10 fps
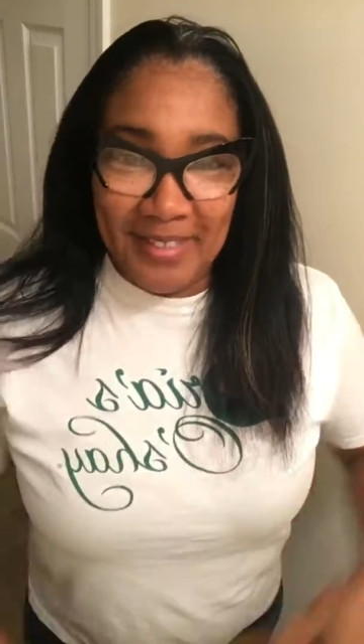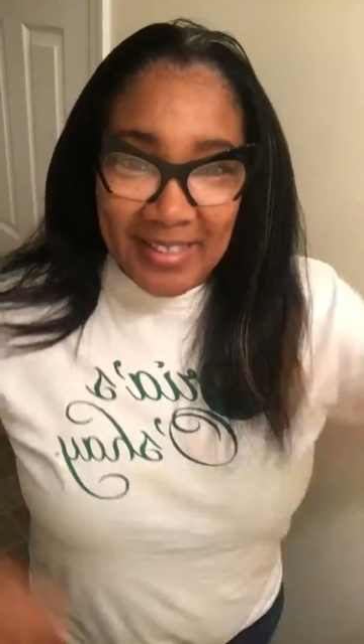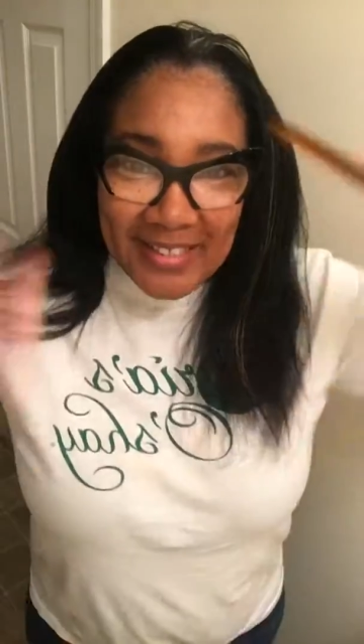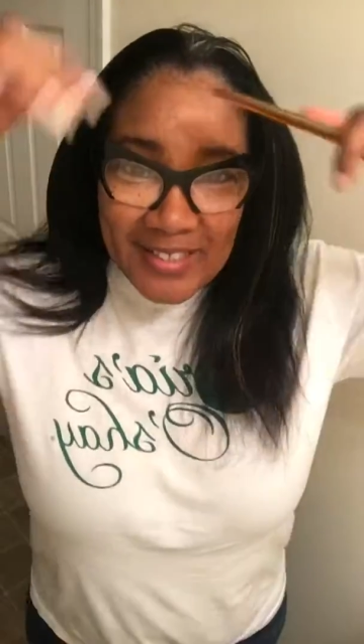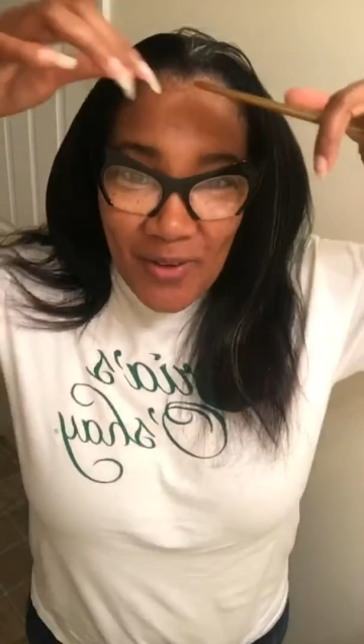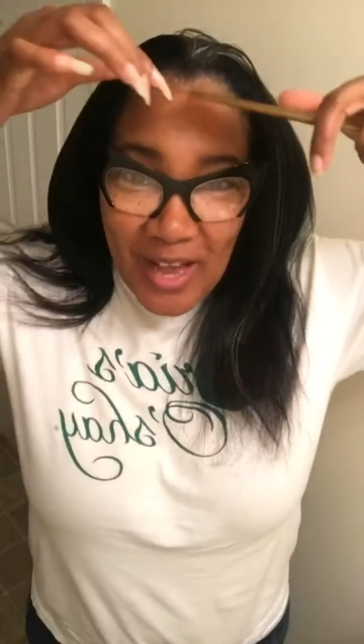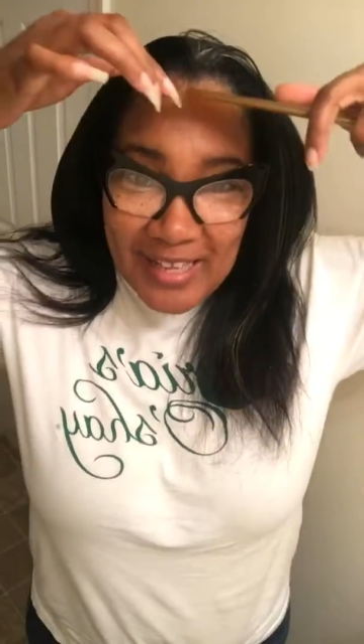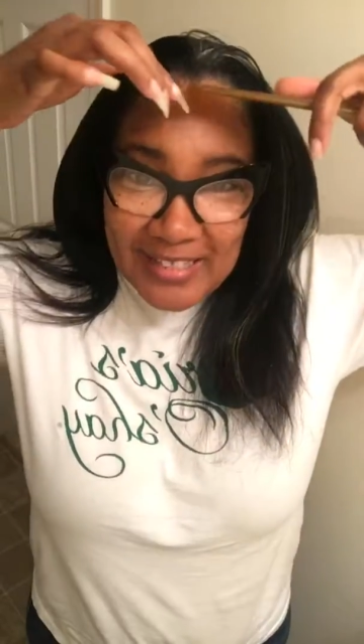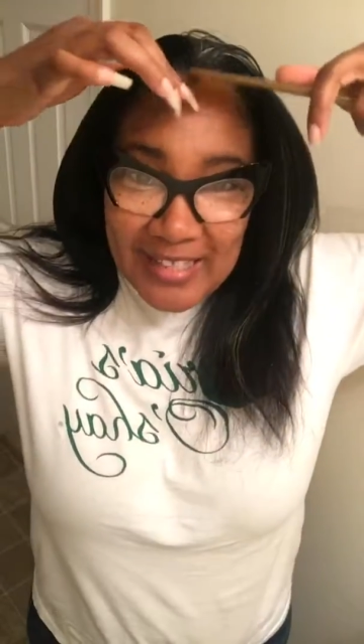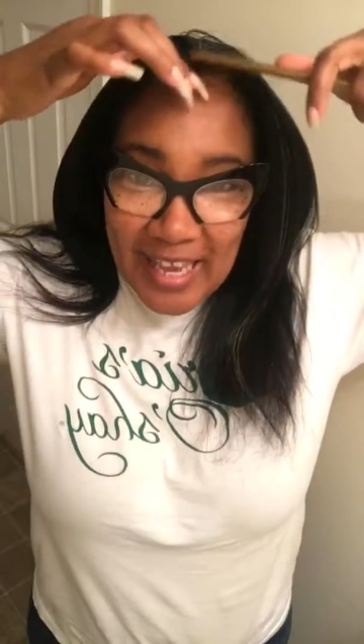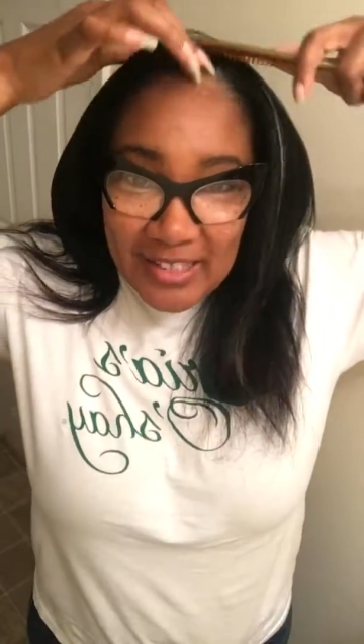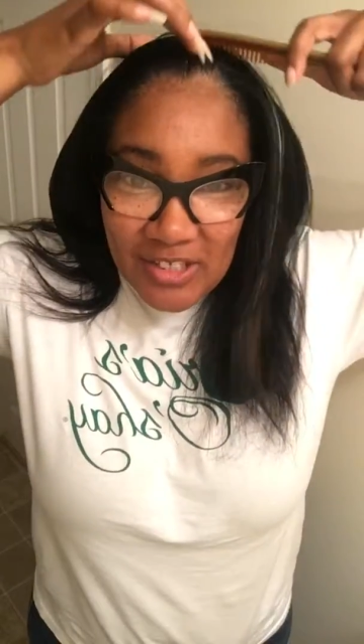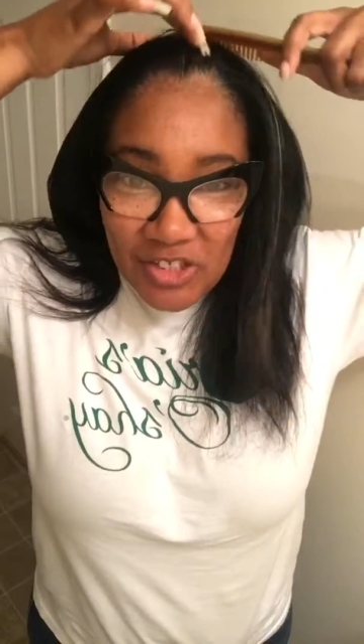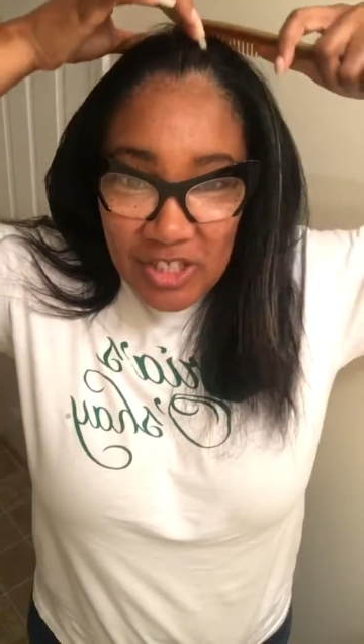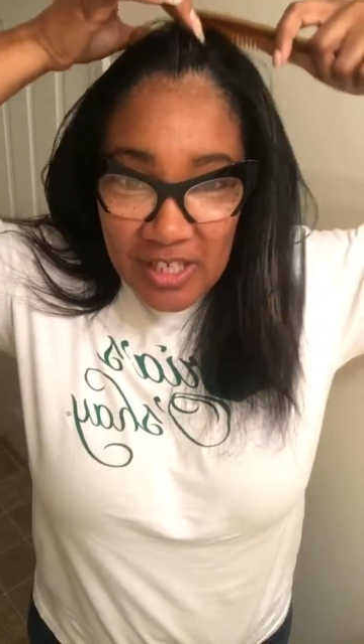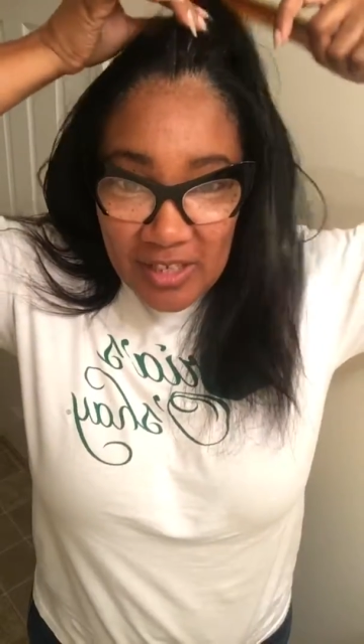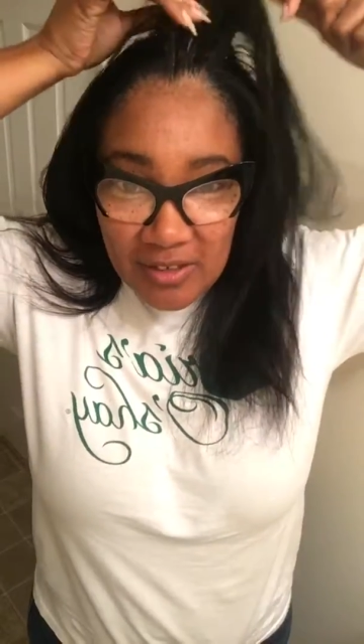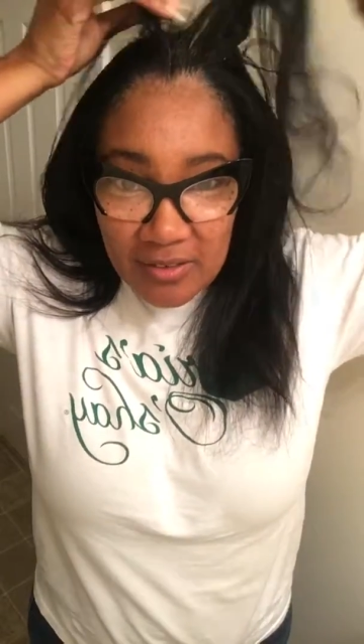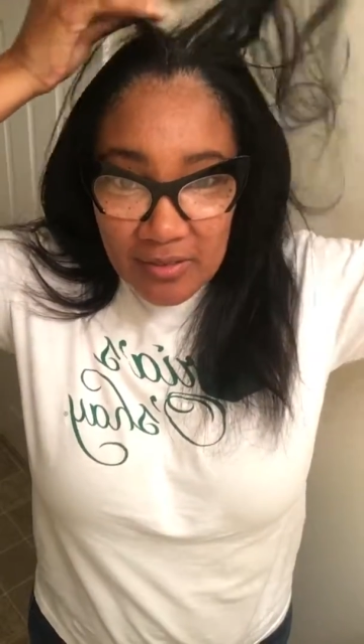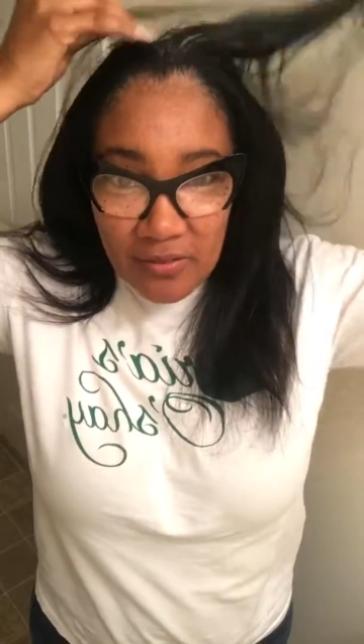So I just had to share
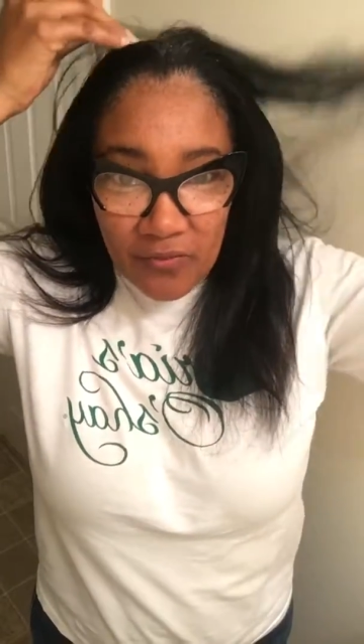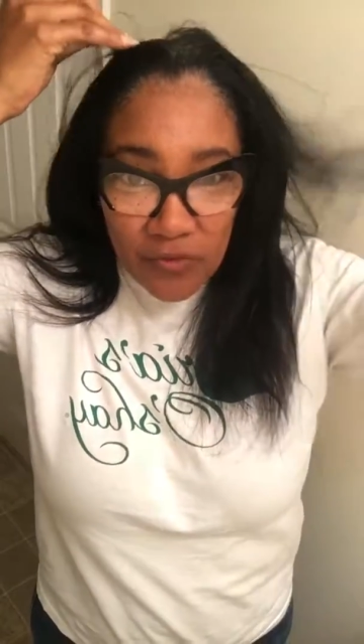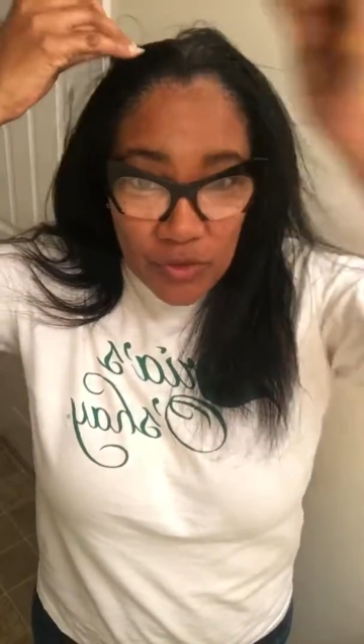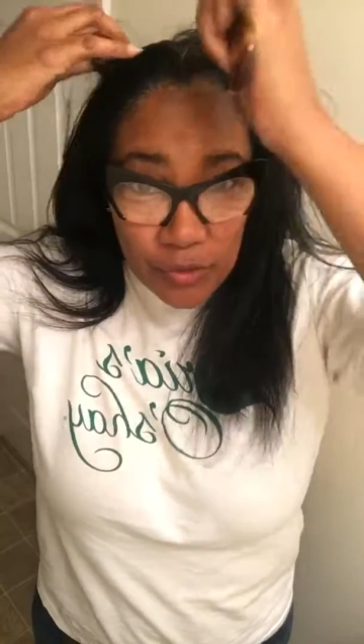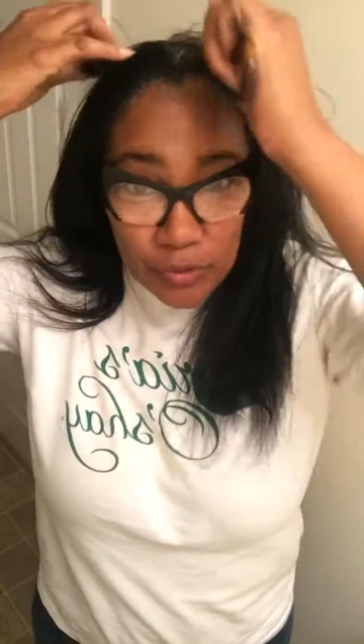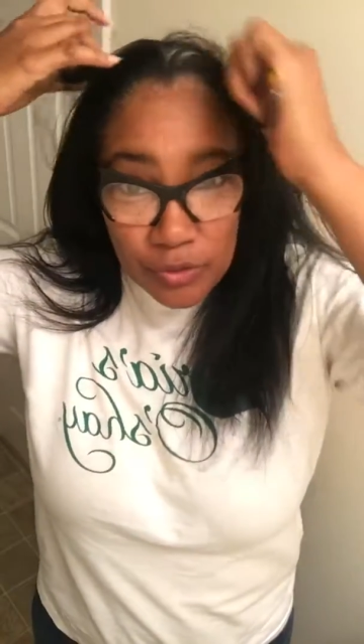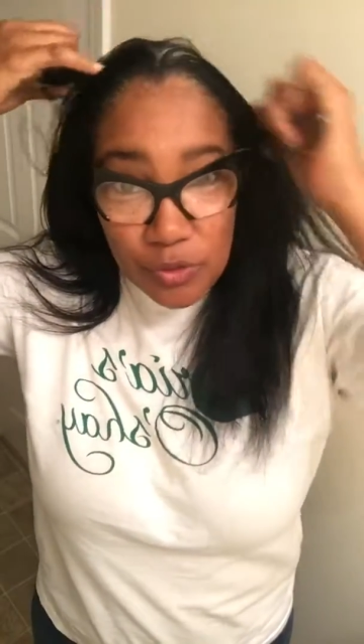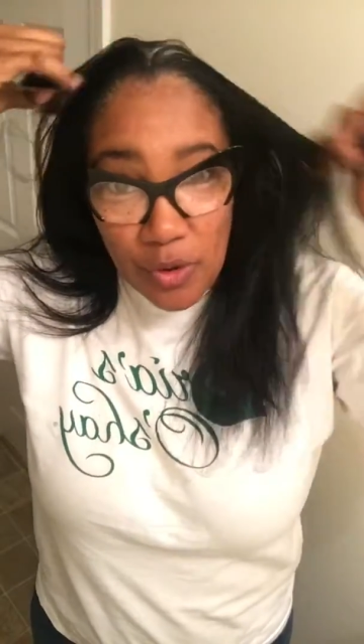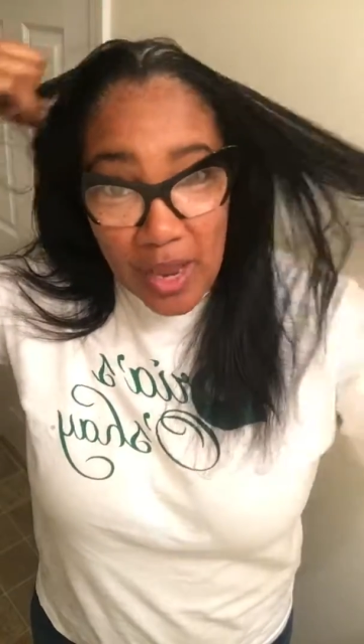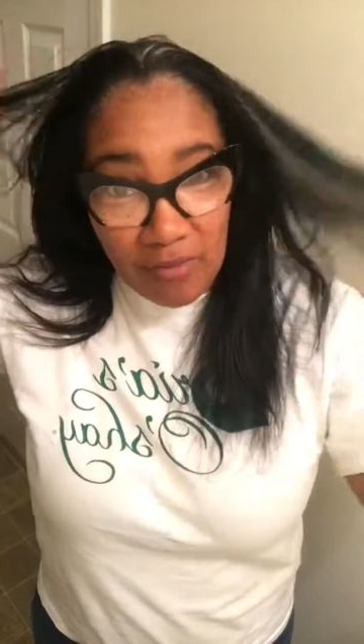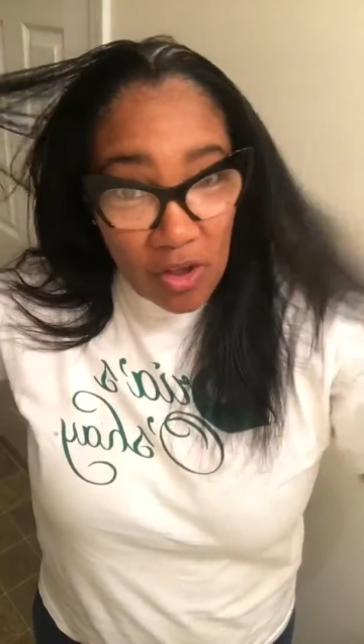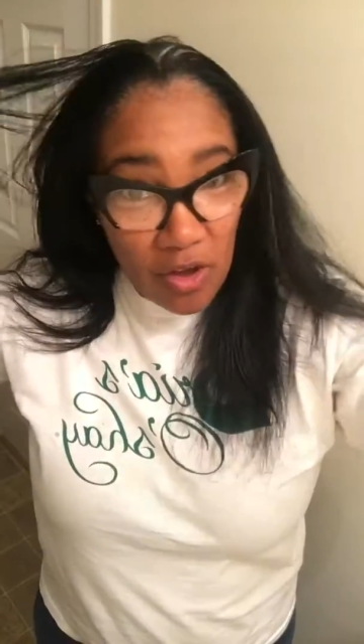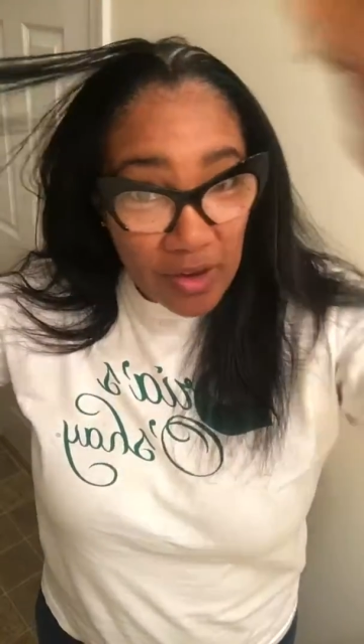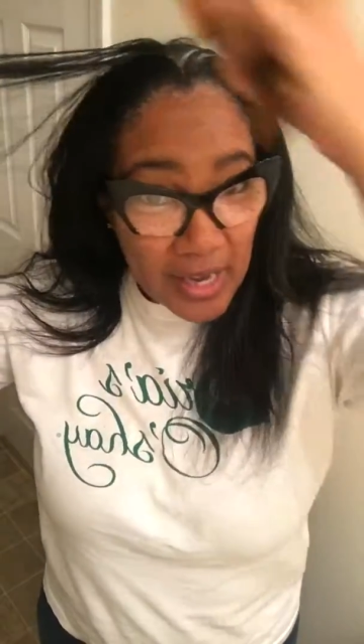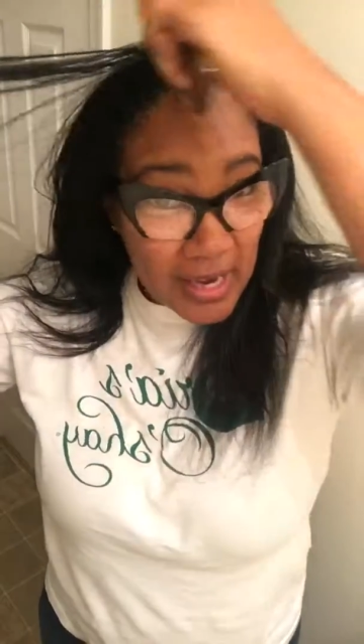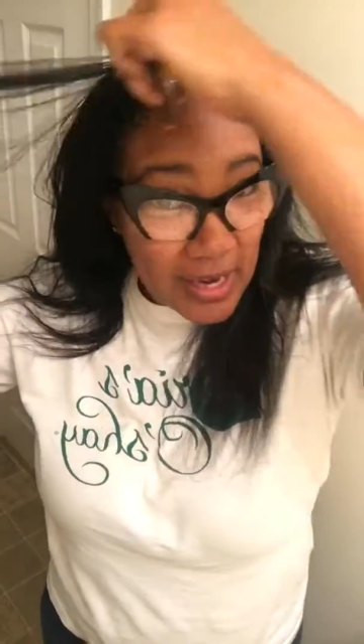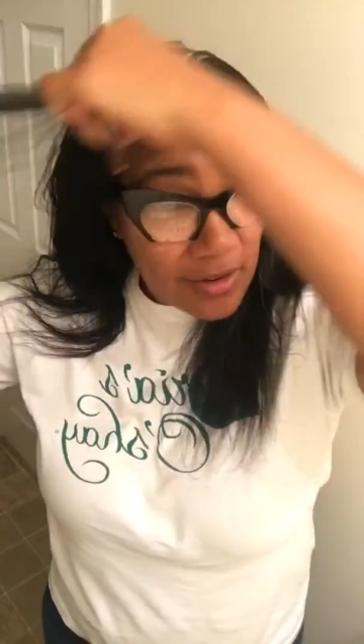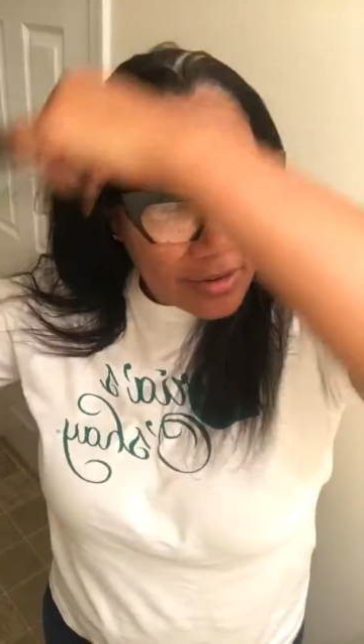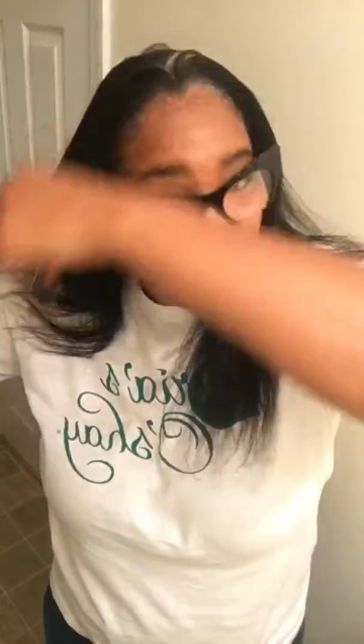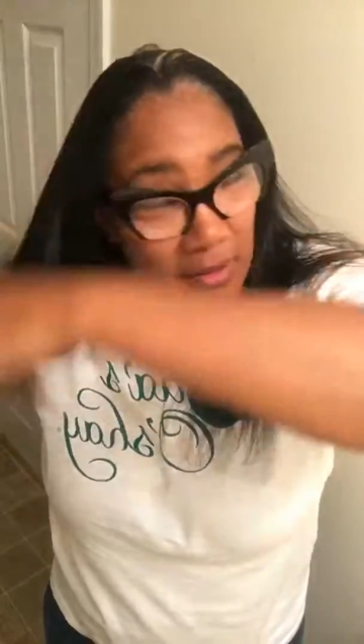for those of you who have long hair,